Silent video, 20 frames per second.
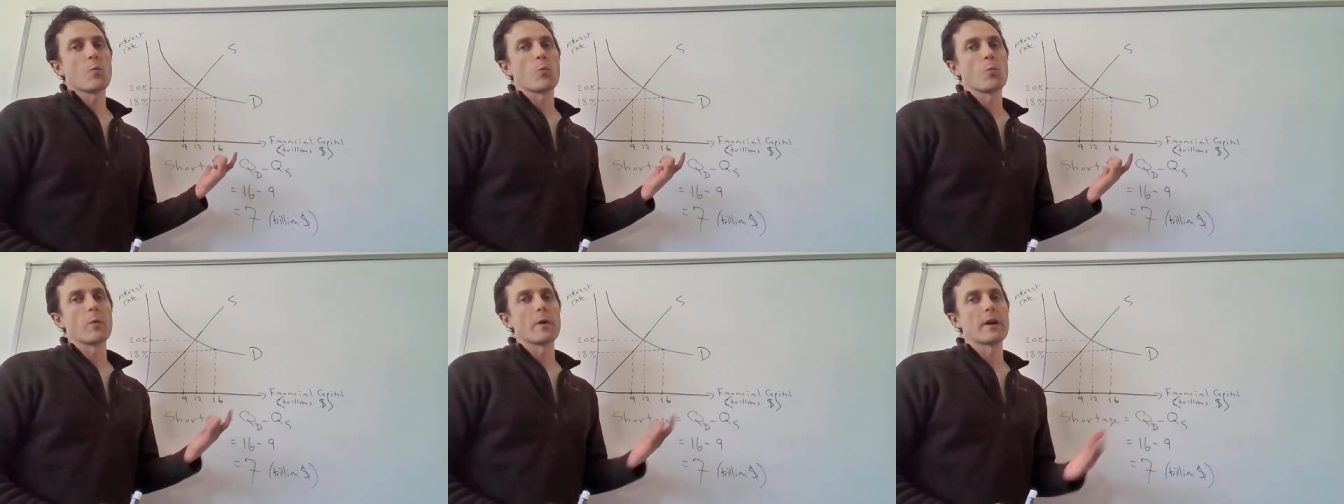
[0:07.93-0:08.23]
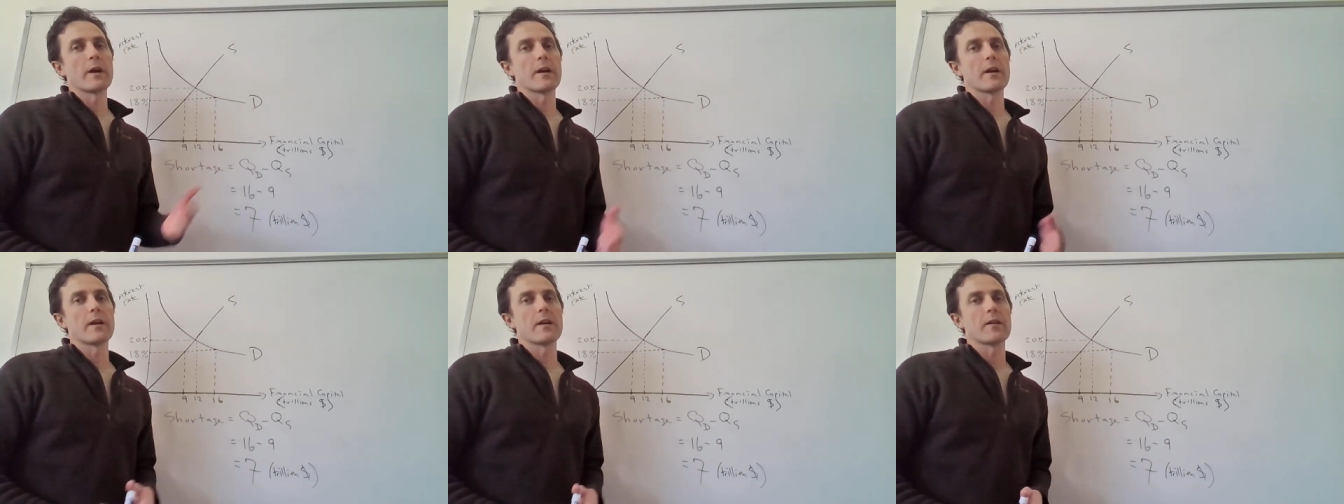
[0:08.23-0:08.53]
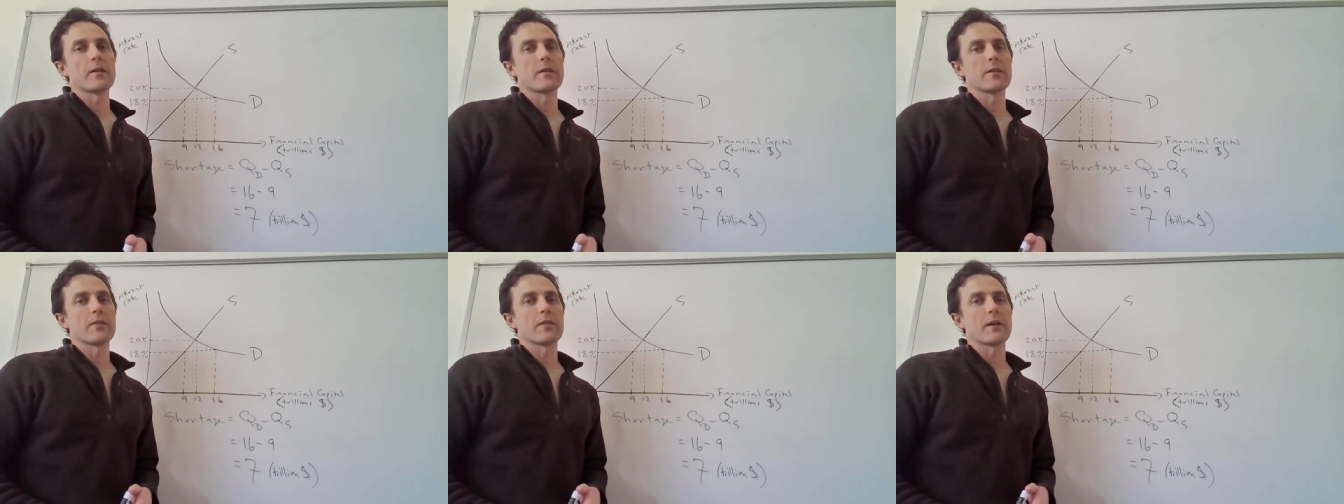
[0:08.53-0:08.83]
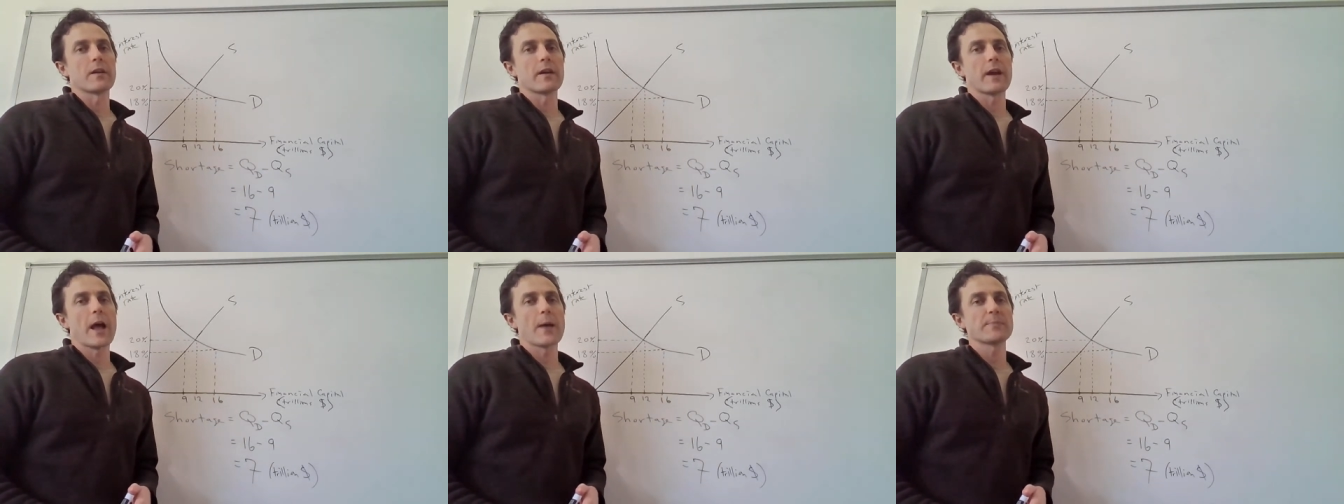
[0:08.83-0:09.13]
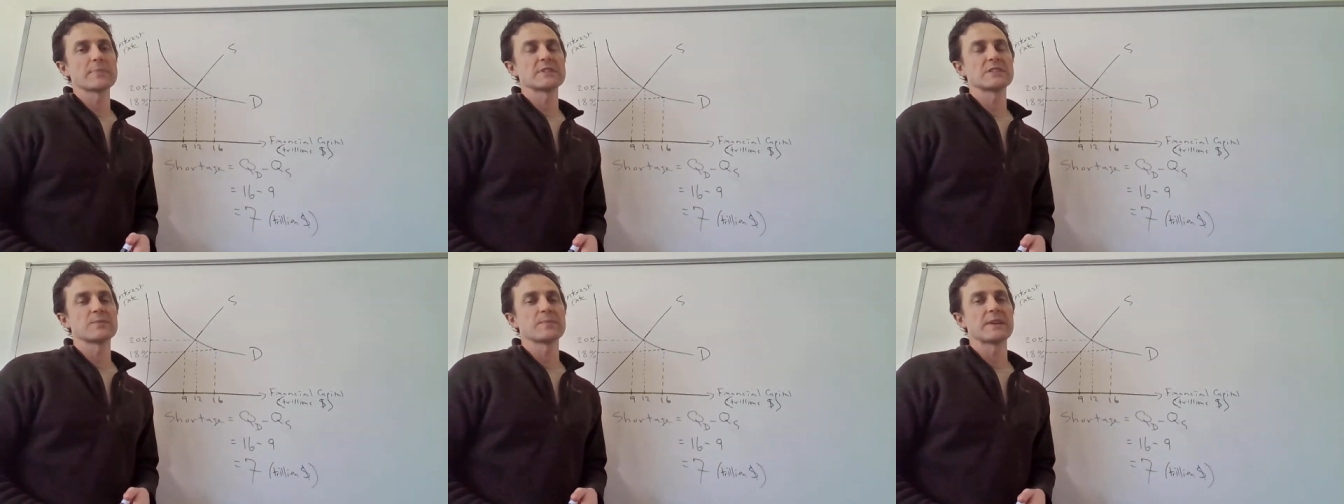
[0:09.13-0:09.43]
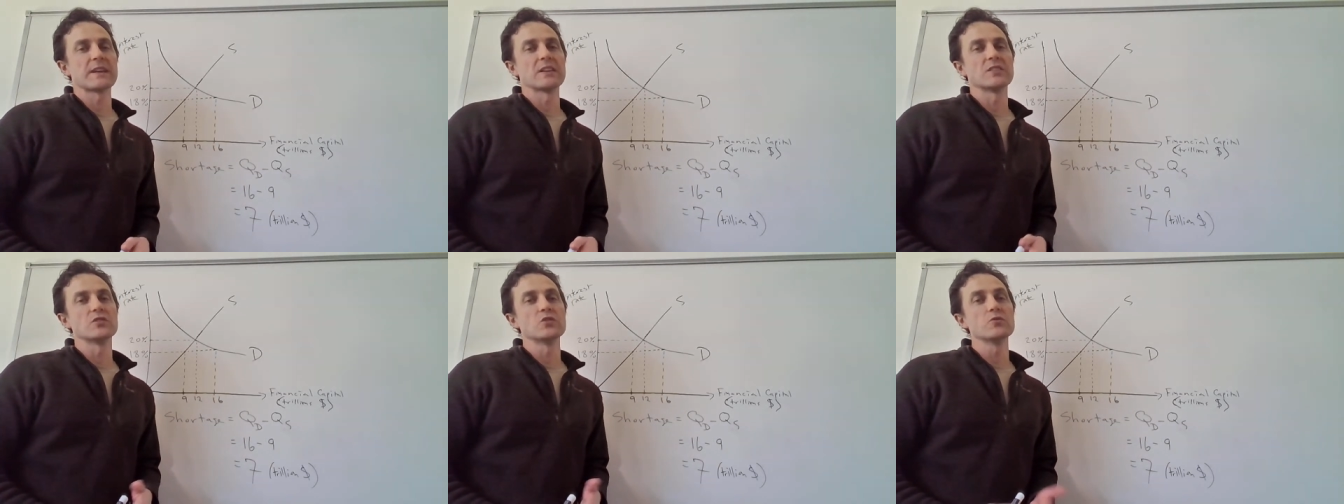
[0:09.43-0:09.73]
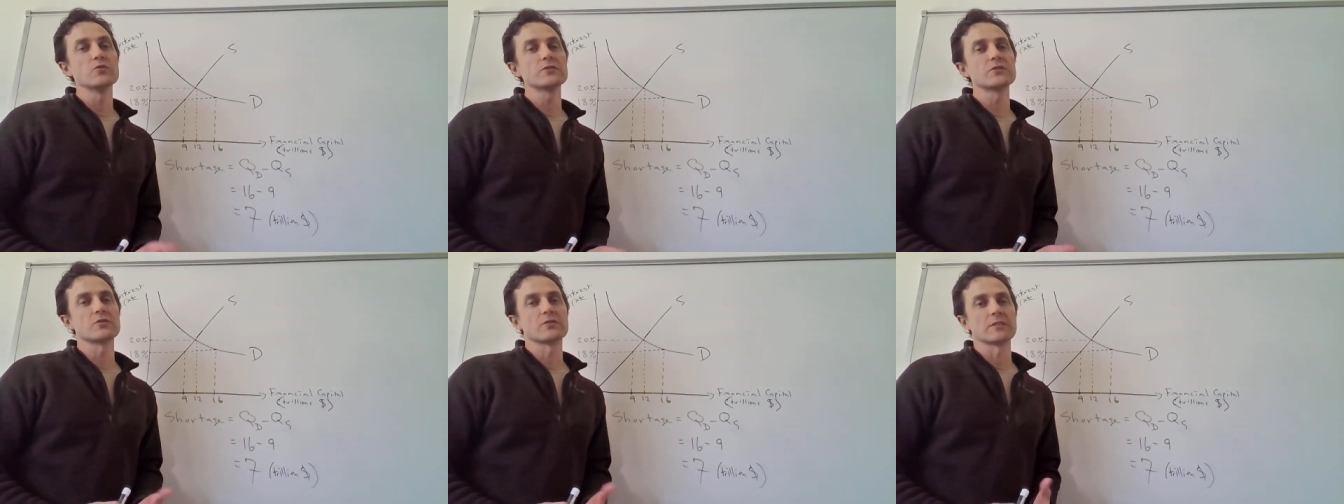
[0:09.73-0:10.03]
where there happens to be a
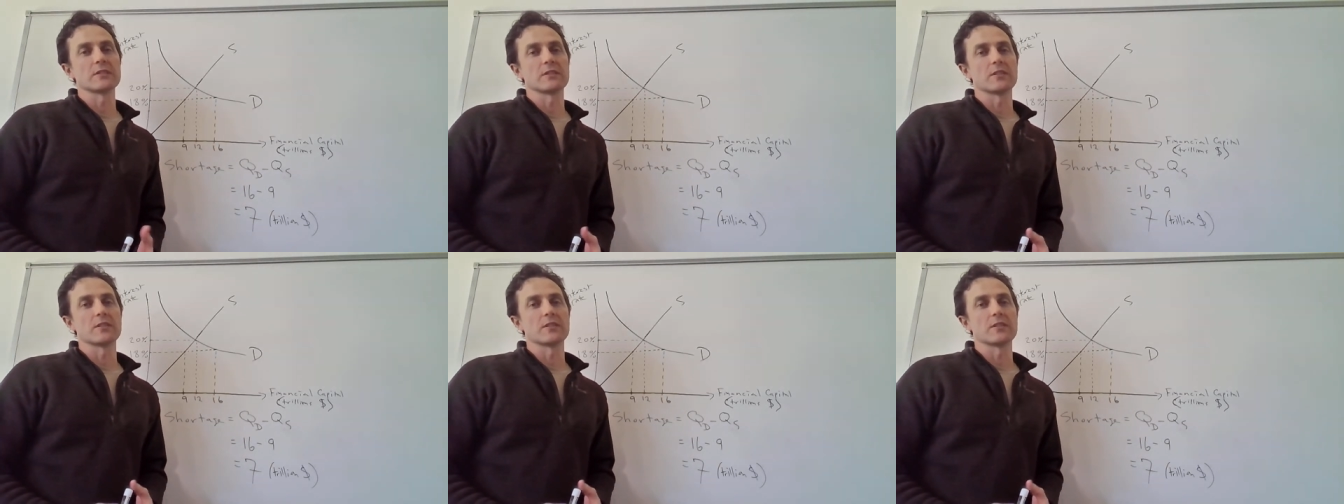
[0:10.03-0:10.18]
usury